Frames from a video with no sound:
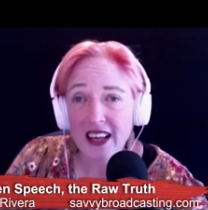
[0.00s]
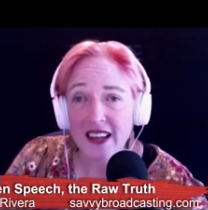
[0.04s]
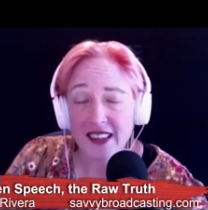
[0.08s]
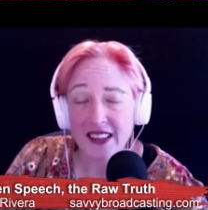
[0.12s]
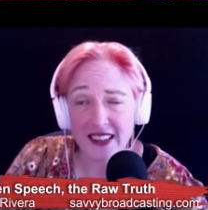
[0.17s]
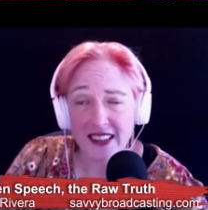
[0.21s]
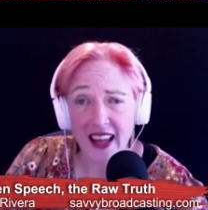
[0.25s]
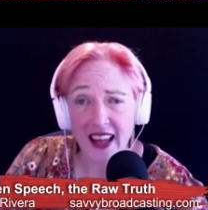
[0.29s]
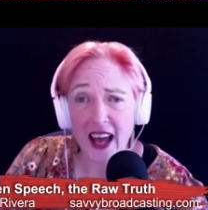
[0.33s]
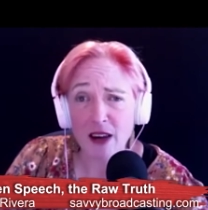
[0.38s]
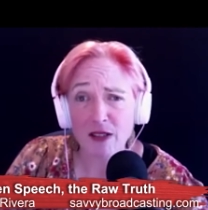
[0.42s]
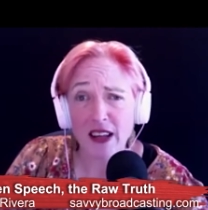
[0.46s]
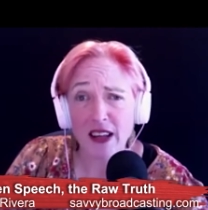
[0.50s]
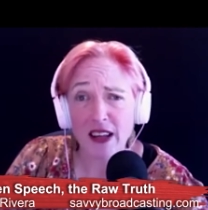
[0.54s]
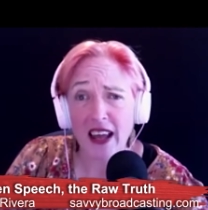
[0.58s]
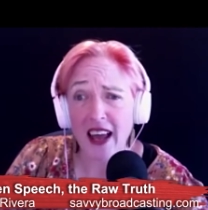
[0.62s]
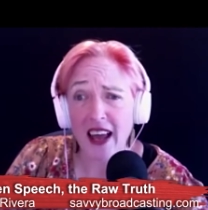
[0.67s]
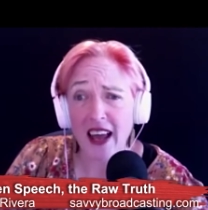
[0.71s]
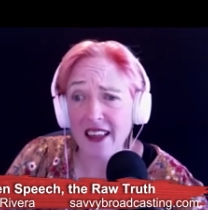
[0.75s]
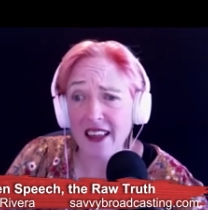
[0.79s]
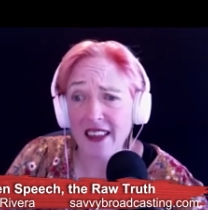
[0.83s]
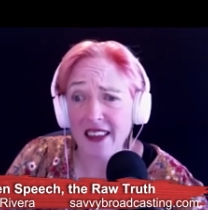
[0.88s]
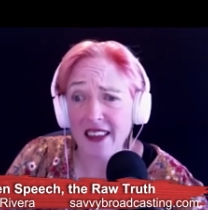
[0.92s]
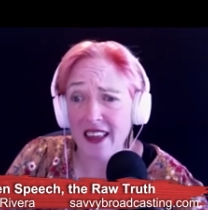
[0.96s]
Savvy,
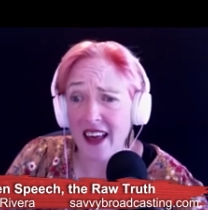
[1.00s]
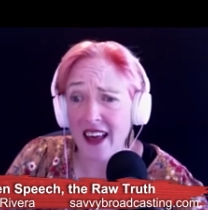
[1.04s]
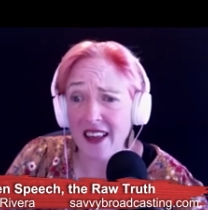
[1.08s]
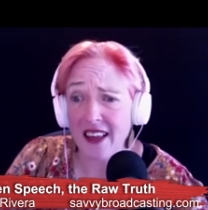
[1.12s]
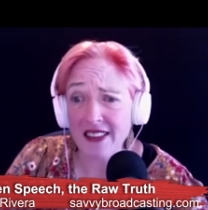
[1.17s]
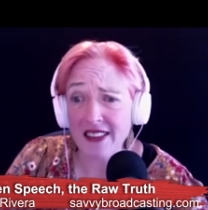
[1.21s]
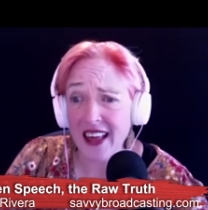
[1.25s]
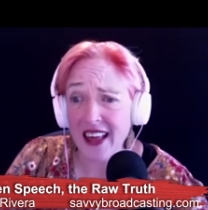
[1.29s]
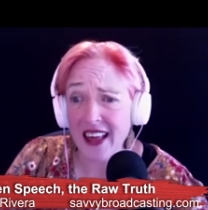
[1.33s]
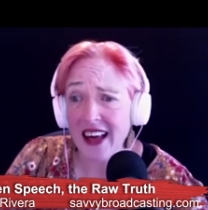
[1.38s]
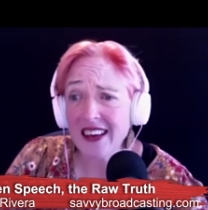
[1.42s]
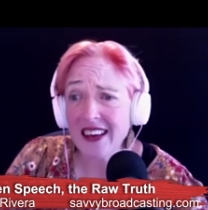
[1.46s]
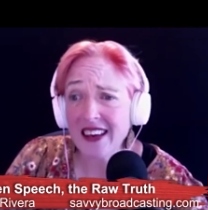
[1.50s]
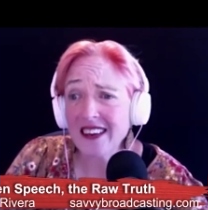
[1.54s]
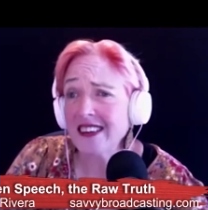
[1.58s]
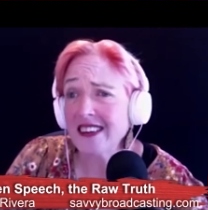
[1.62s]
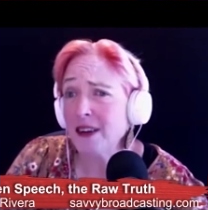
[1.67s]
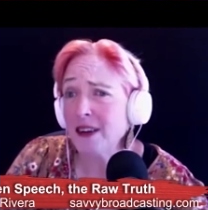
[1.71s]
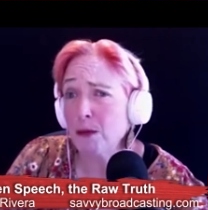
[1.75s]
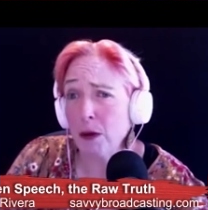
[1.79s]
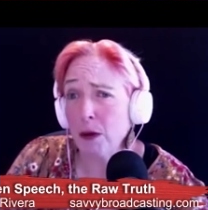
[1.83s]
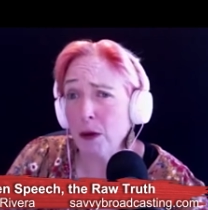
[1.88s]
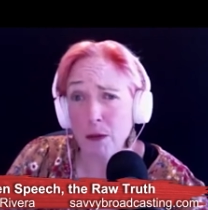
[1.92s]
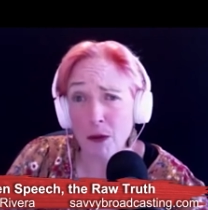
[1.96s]
and, and that is
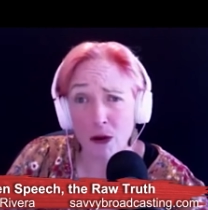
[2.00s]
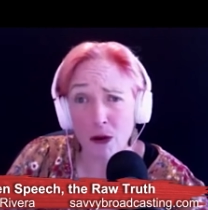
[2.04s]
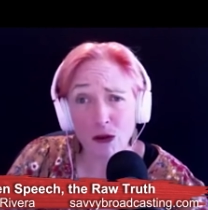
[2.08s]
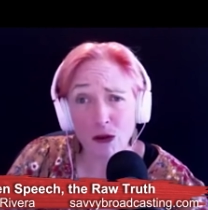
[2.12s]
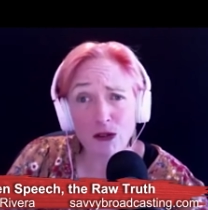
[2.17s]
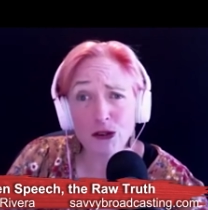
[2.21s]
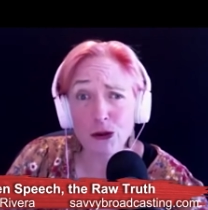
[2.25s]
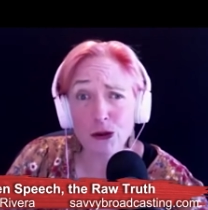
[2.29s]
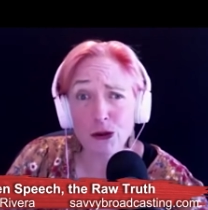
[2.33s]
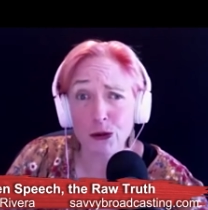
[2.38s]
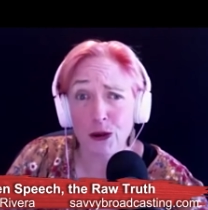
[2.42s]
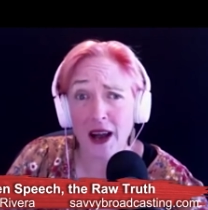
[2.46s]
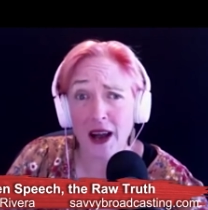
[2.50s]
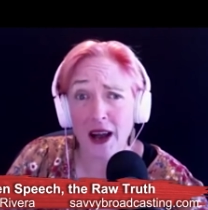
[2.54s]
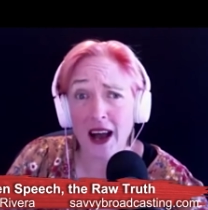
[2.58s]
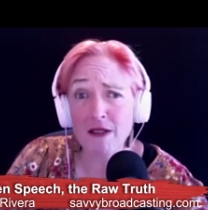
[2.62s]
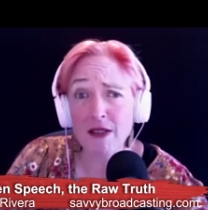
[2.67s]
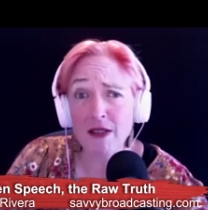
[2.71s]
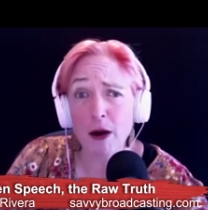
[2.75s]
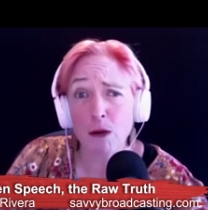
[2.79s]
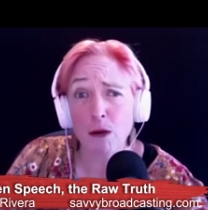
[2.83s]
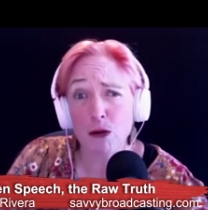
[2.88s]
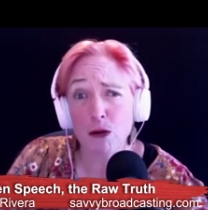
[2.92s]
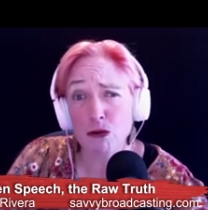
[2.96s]
a proposal you have
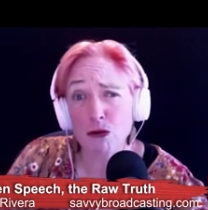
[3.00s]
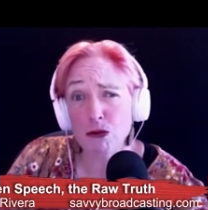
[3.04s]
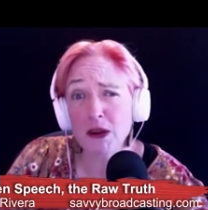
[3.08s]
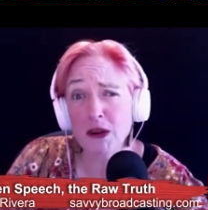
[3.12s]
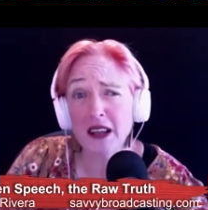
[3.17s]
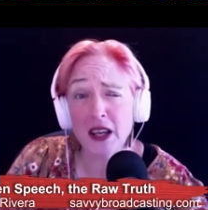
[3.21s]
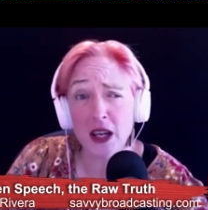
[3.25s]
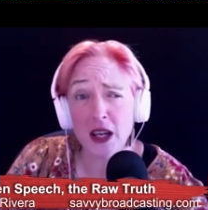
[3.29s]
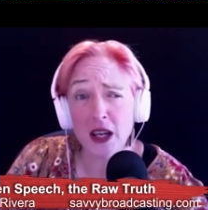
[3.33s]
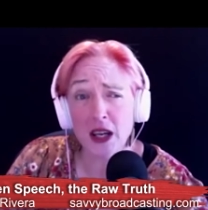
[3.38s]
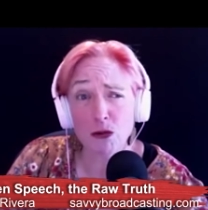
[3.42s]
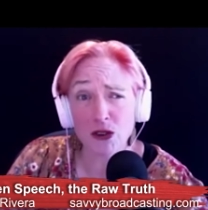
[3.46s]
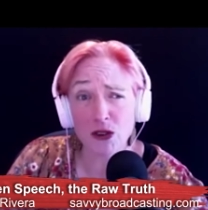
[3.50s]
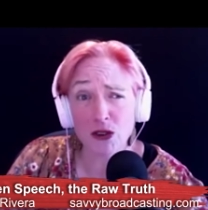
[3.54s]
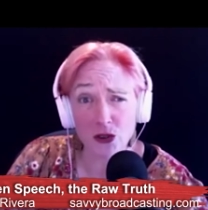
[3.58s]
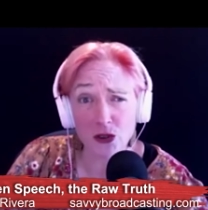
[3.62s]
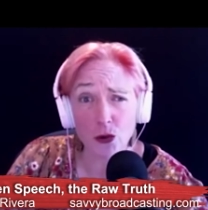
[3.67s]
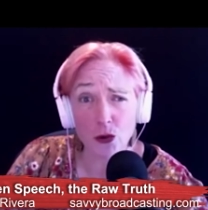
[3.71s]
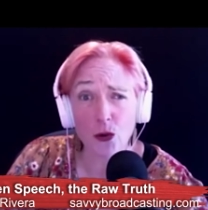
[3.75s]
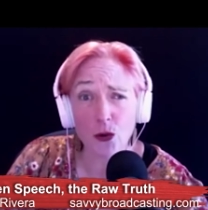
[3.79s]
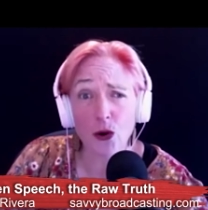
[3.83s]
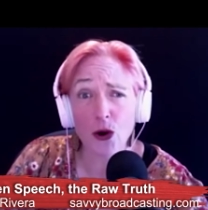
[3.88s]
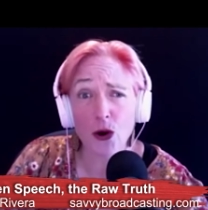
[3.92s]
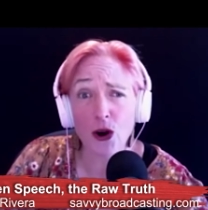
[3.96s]
that would really
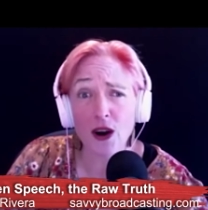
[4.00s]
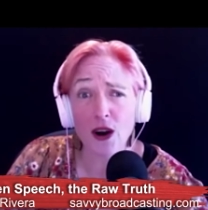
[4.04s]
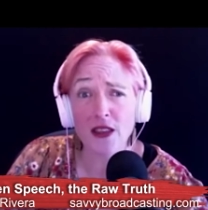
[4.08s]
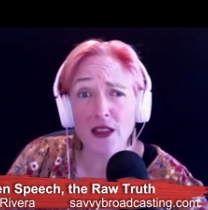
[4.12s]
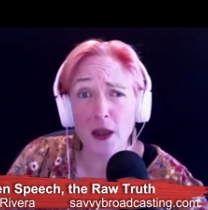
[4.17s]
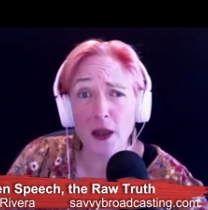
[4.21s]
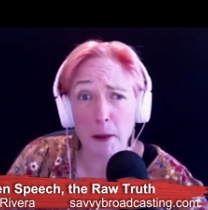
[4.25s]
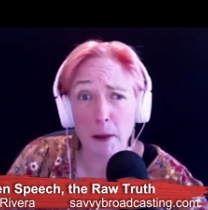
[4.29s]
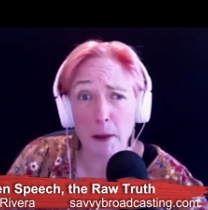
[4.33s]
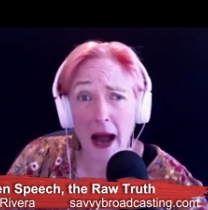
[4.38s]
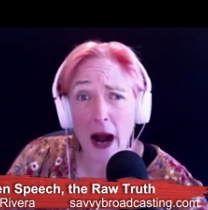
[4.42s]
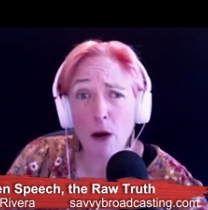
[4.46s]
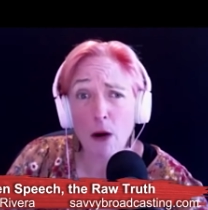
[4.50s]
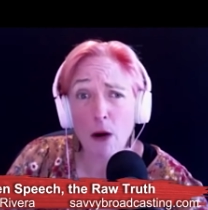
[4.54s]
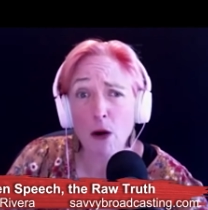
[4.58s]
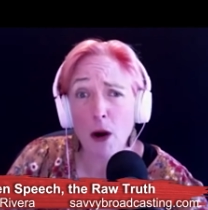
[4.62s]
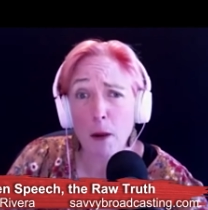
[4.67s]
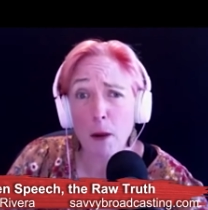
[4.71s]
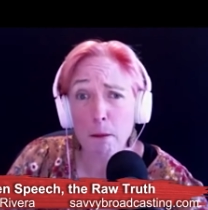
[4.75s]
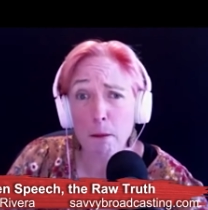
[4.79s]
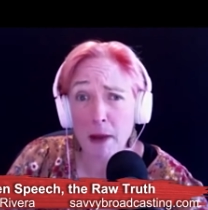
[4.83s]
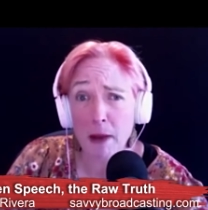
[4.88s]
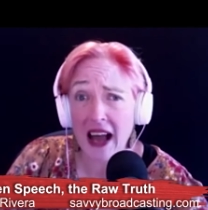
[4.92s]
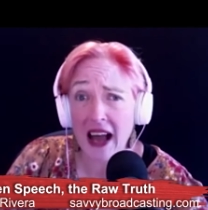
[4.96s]
restore the
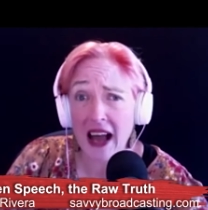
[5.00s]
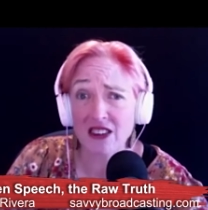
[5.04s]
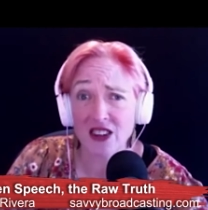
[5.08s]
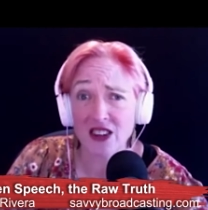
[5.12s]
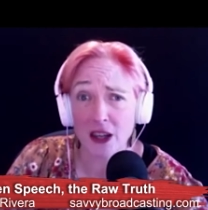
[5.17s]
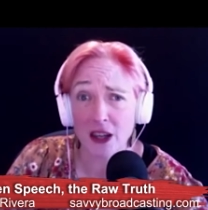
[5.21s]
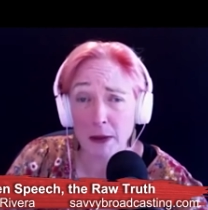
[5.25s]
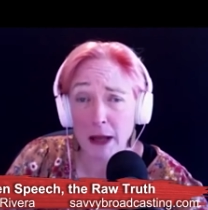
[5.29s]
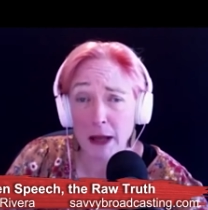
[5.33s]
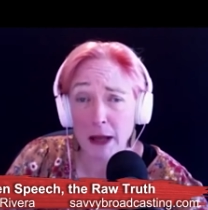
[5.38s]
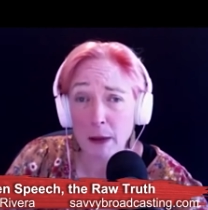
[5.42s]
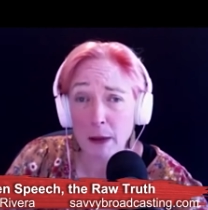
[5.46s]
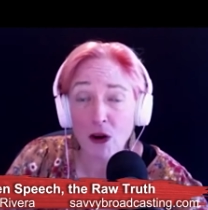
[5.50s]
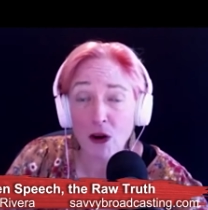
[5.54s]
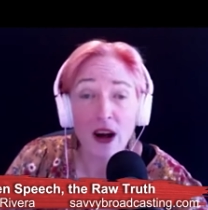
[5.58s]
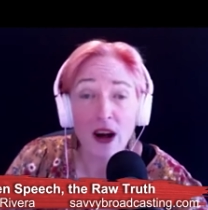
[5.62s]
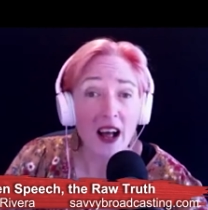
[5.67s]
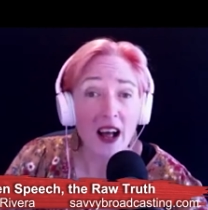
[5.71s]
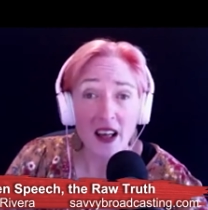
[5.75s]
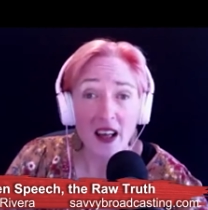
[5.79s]
power back to the people.